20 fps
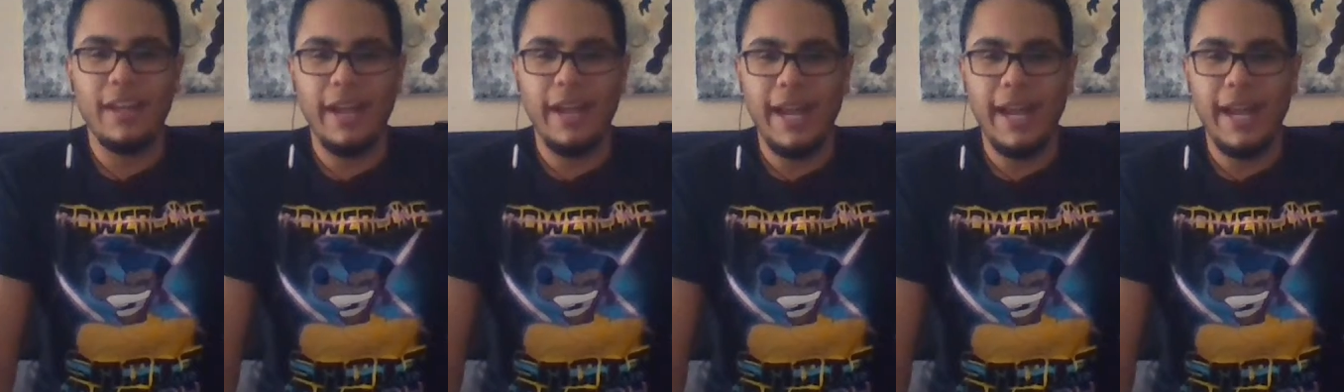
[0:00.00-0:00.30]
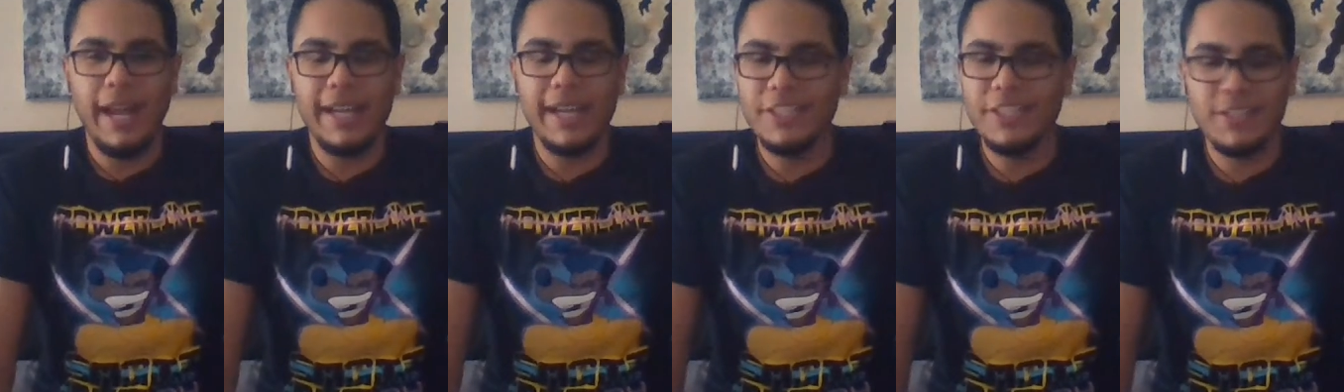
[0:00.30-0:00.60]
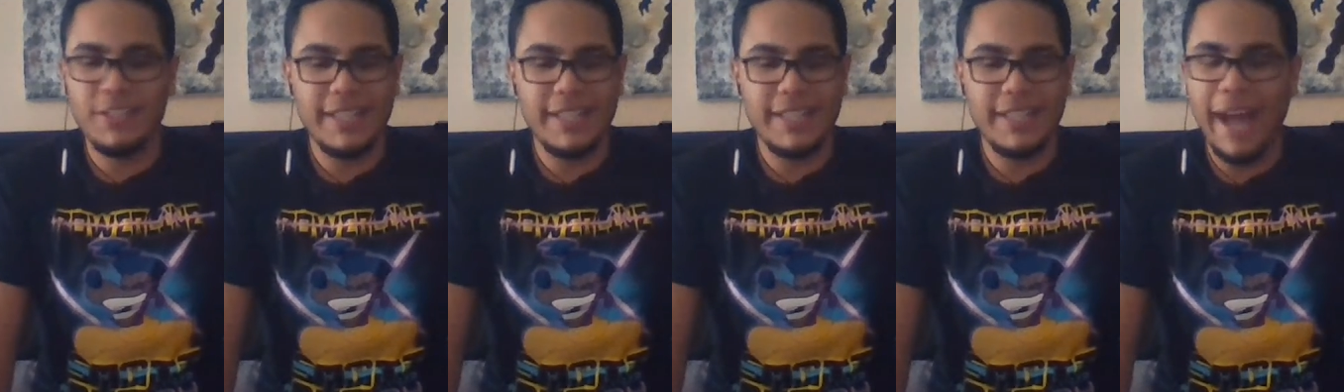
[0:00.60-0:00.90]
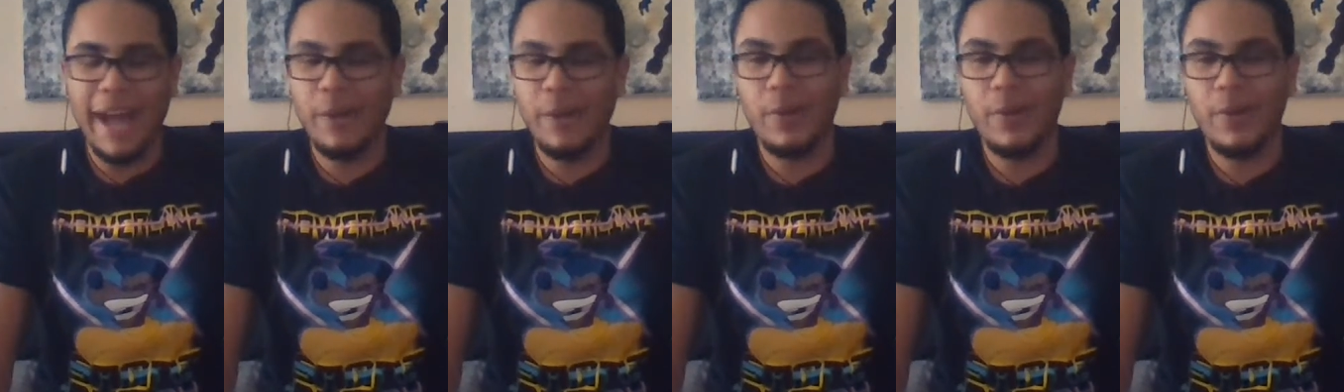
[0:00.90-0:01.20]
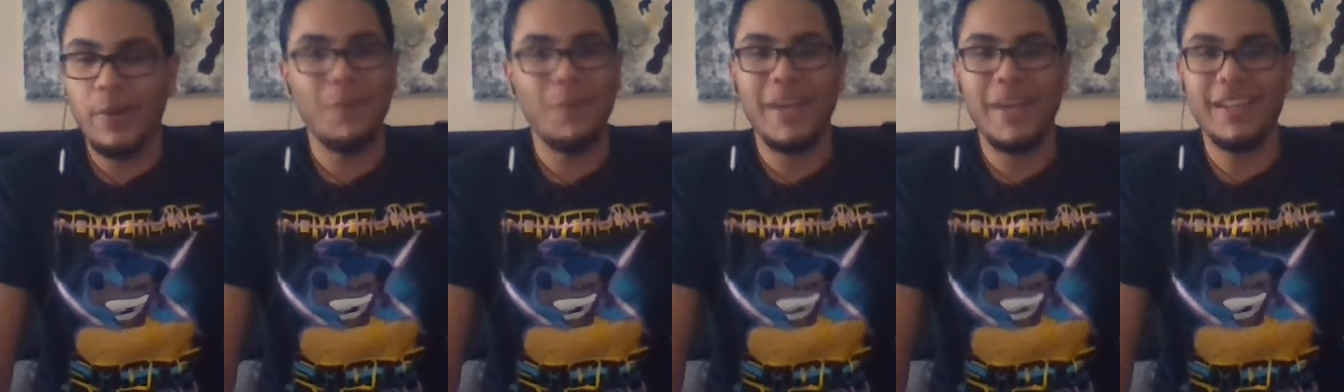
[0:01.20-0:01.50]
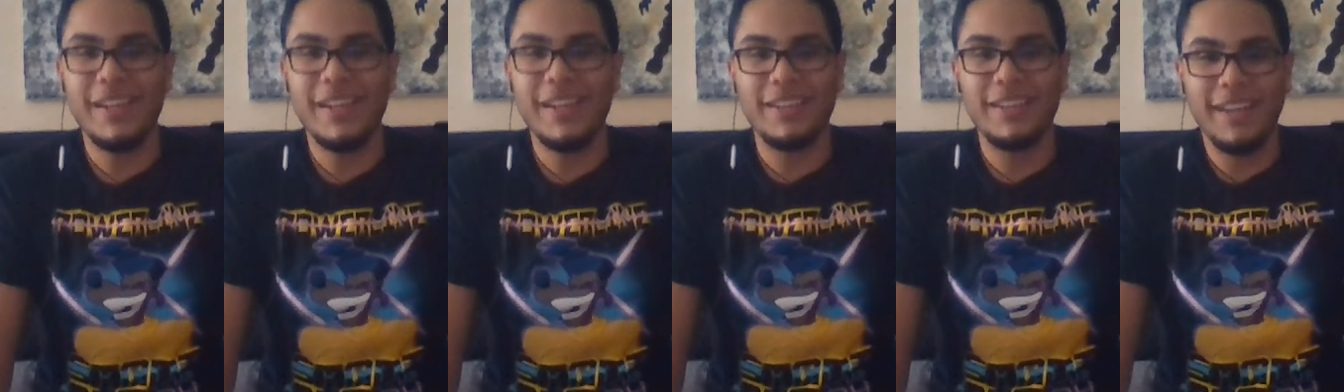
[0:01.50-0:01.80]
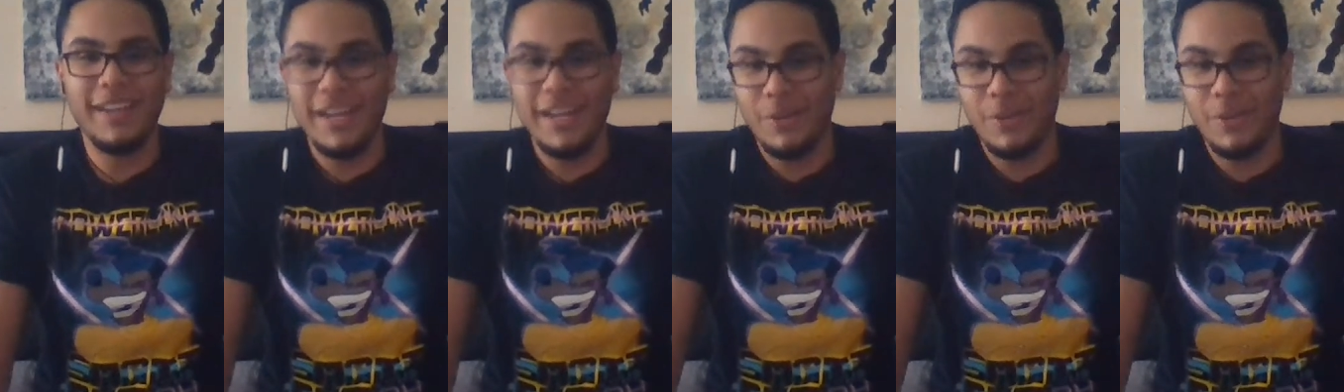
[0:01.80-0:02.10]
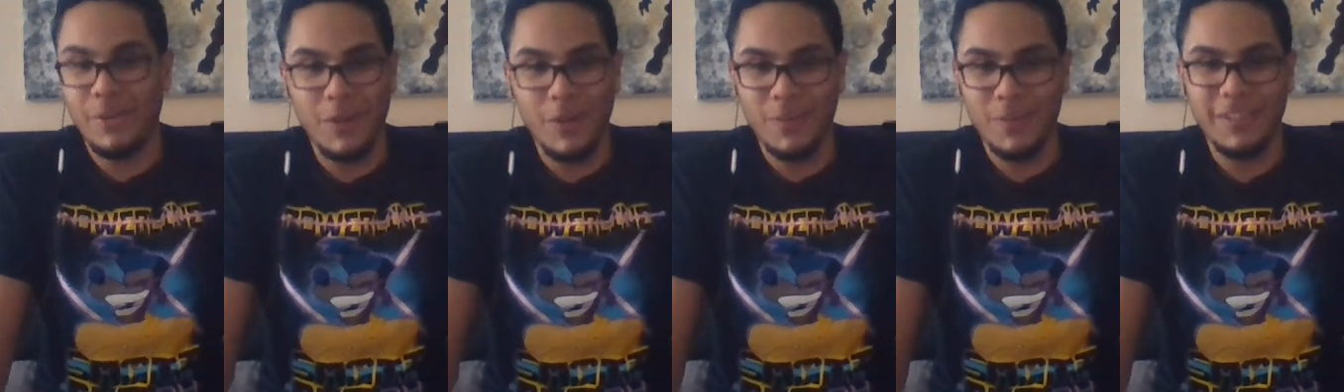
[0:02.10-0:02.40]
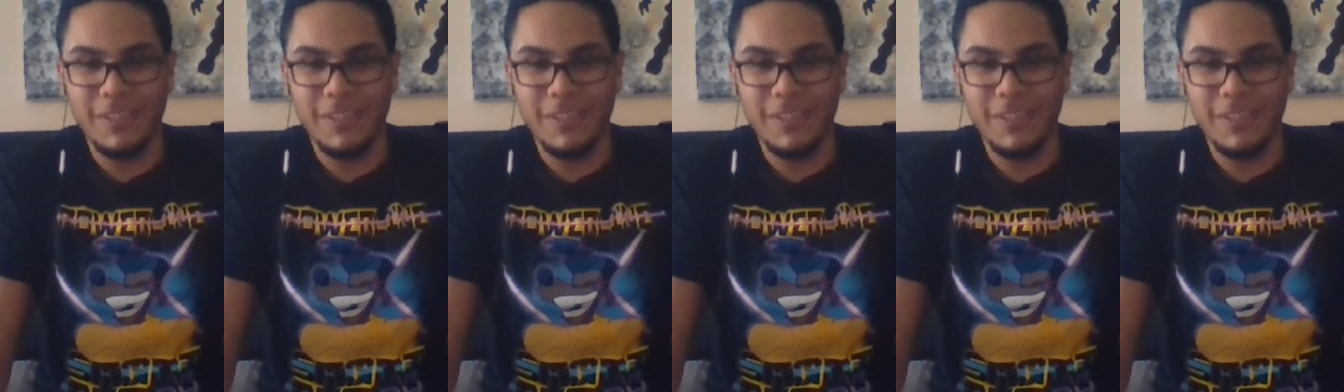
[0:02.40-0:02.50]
and he just said, I don't know, man, I don't know.